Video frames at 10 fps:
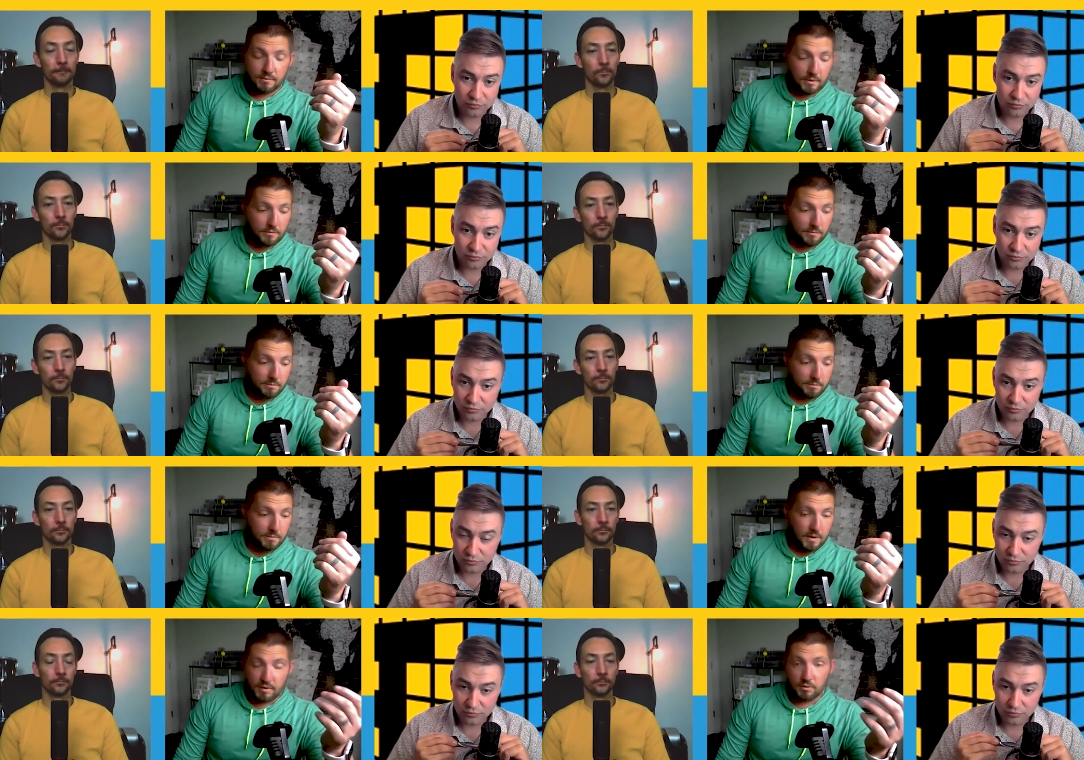Speaker 1: if
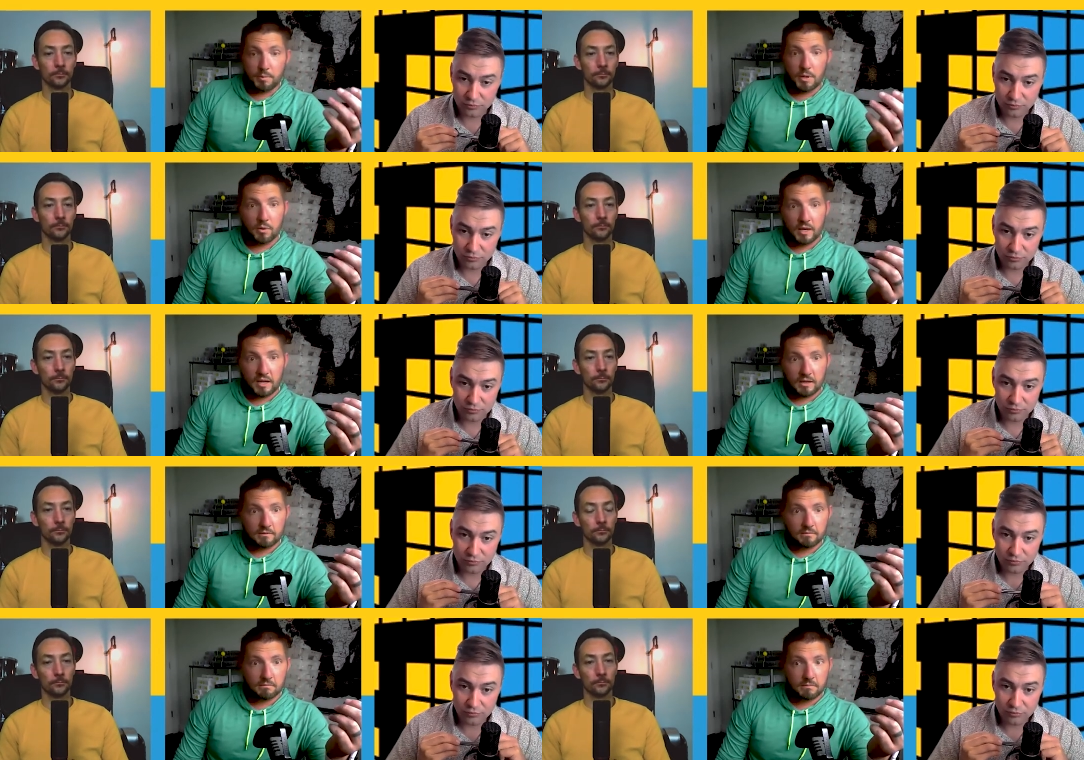everything would be okay.
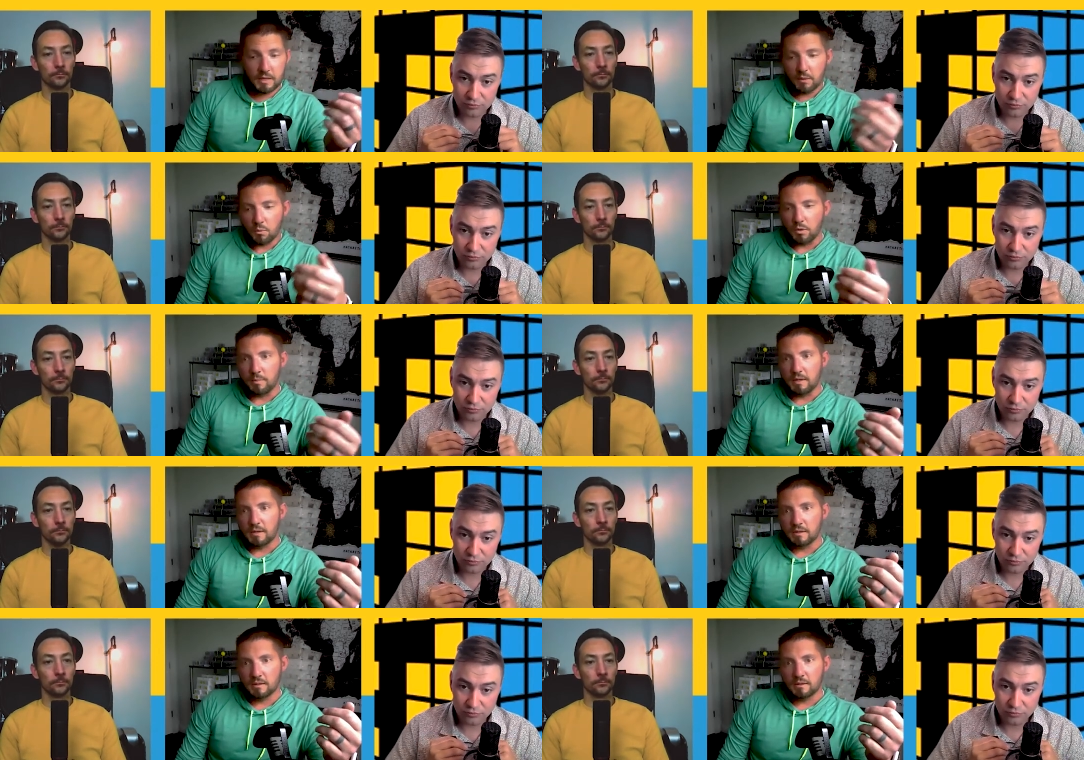And it would
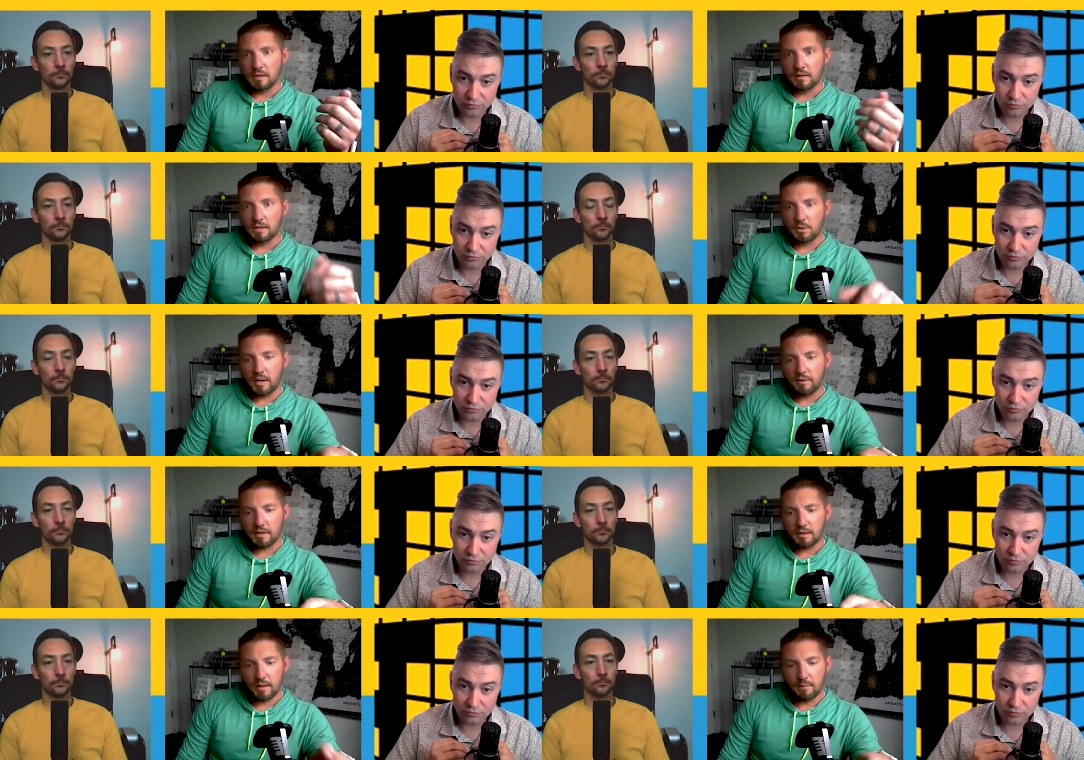be. I think you have
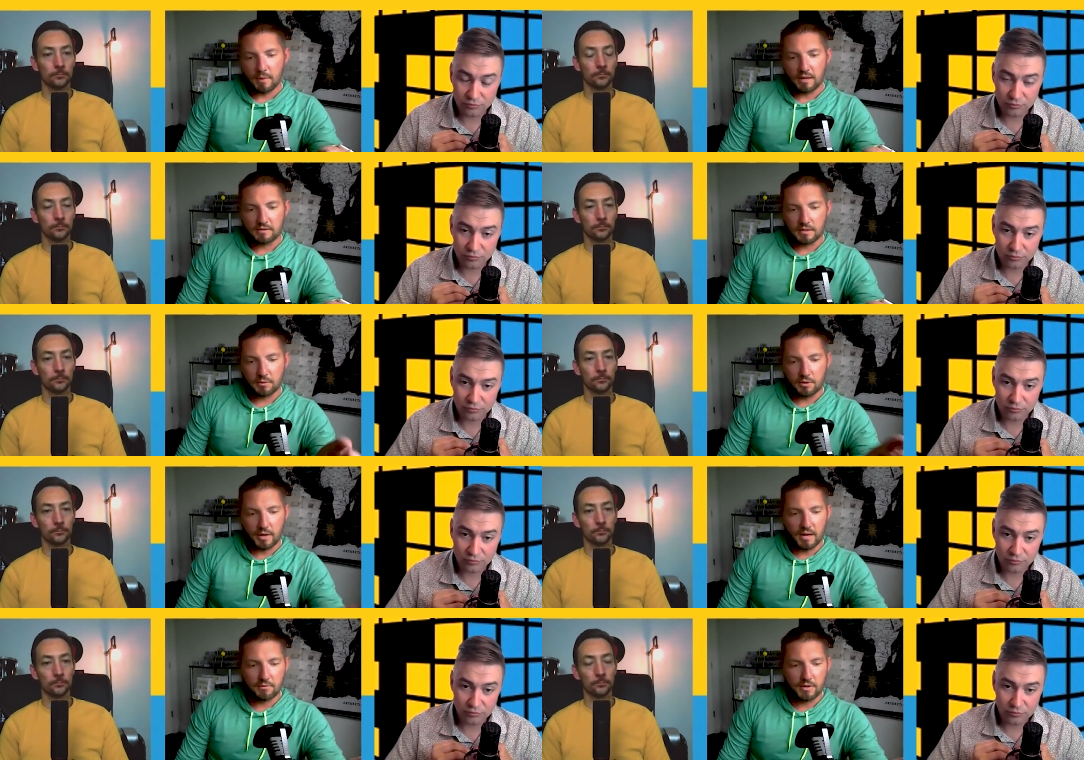to have that mindset where you're
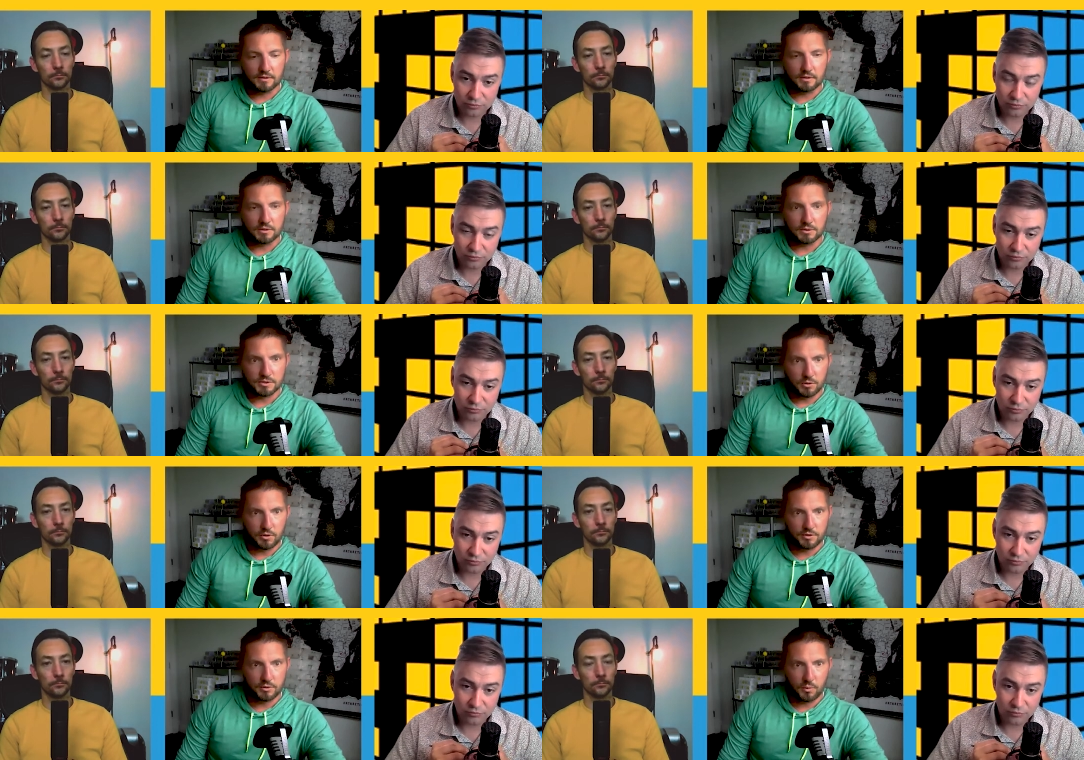not afraid to lose in
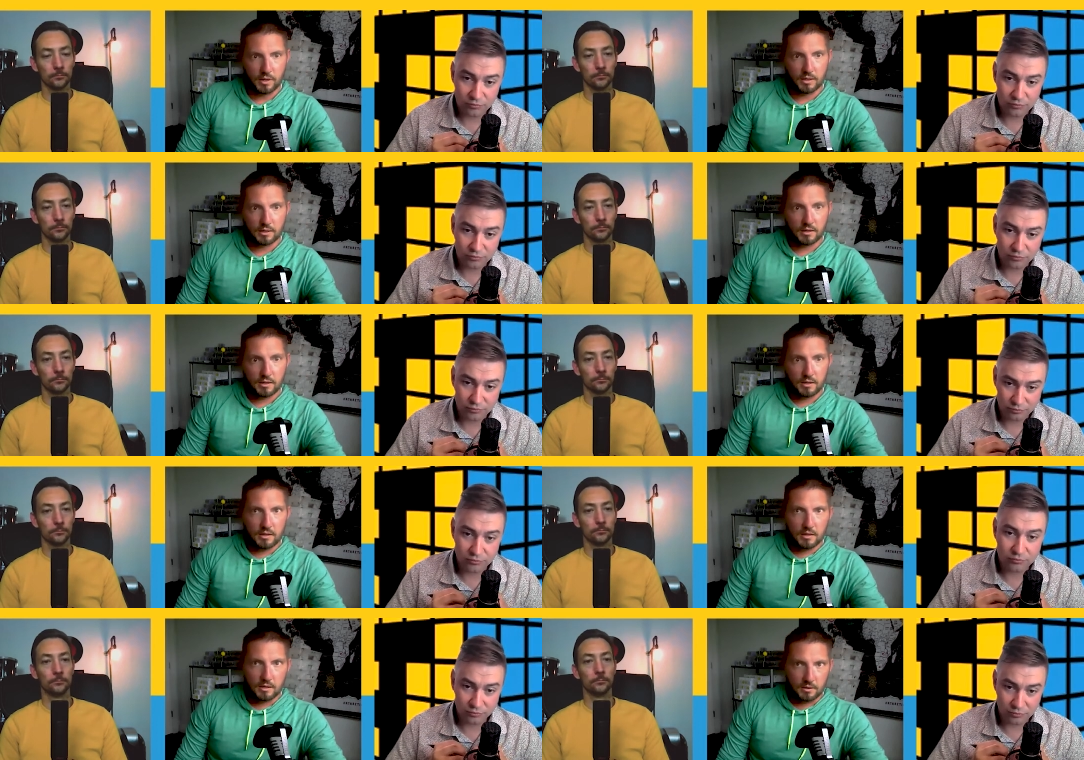order to win.
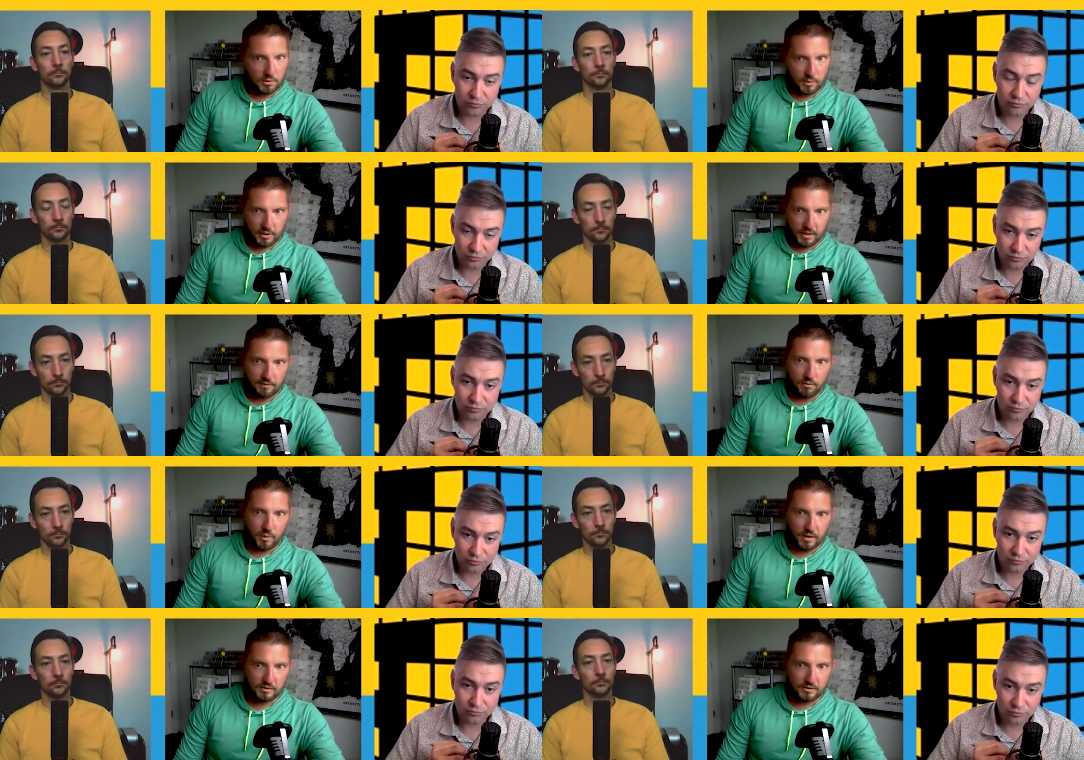The only way you're going to ever
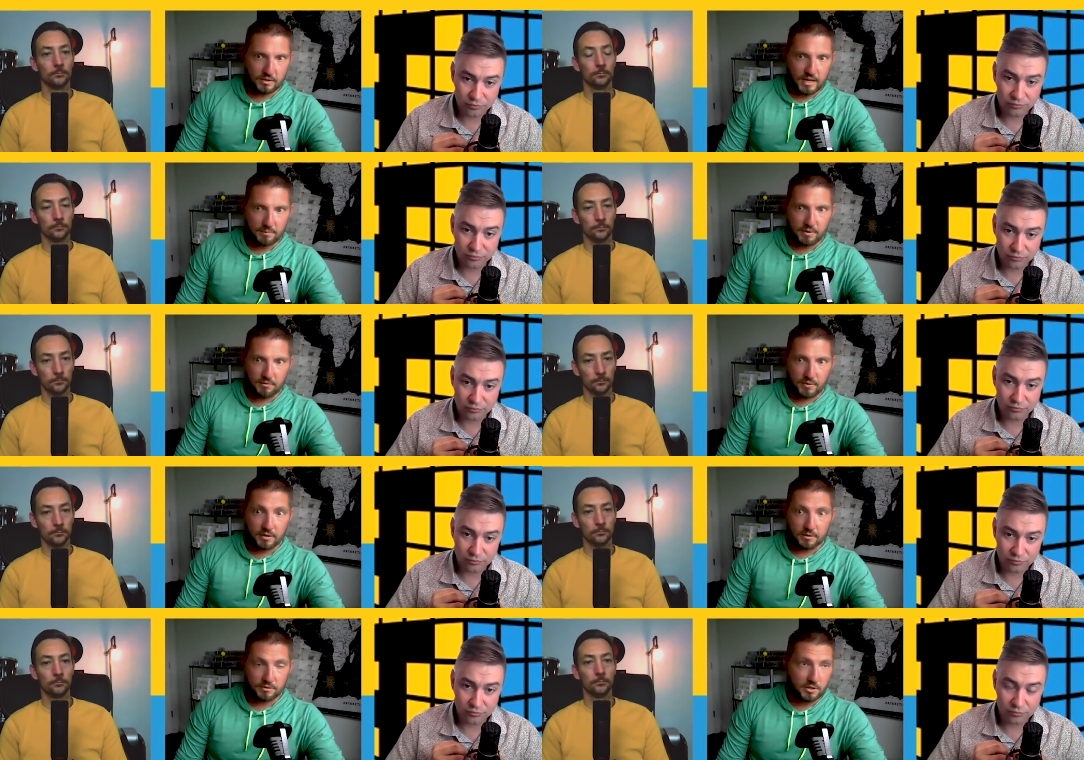win is to not be afraid
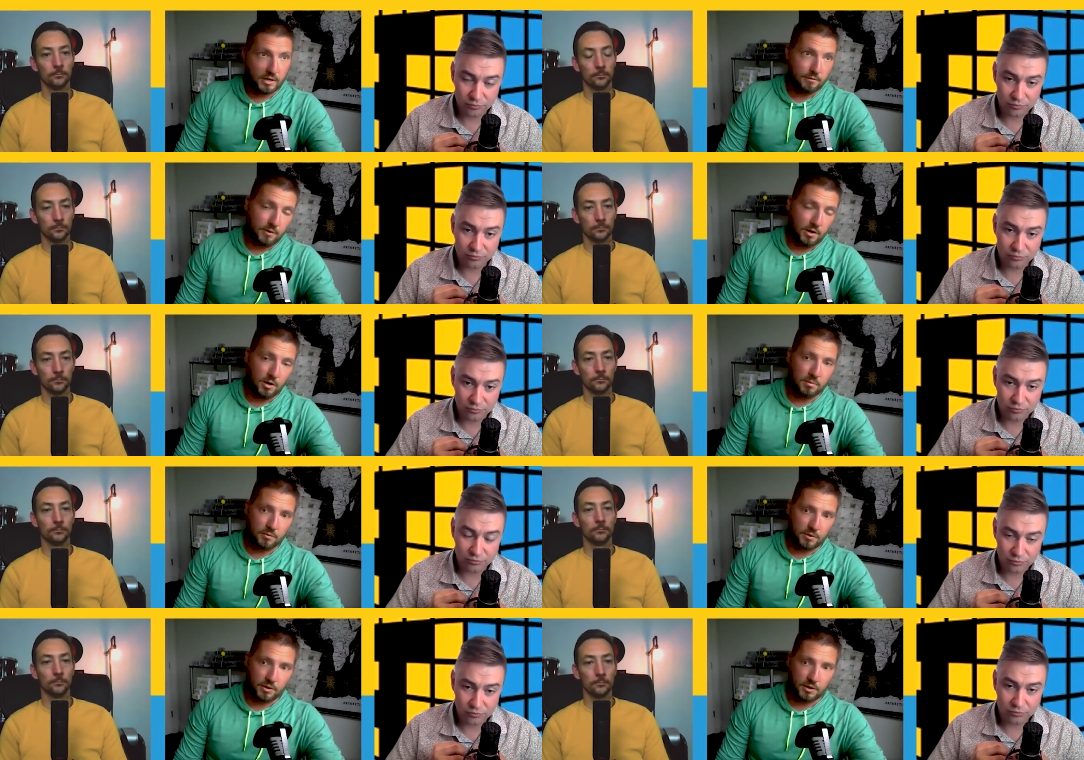to lose. You're going to fall
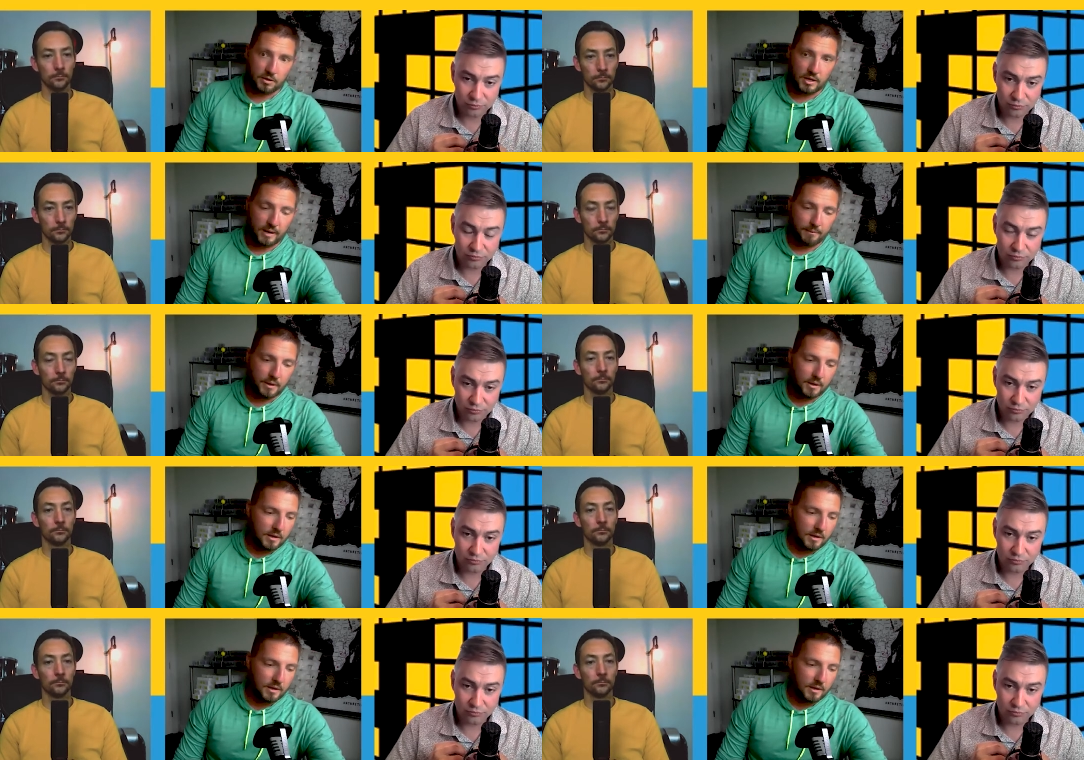before you can climb.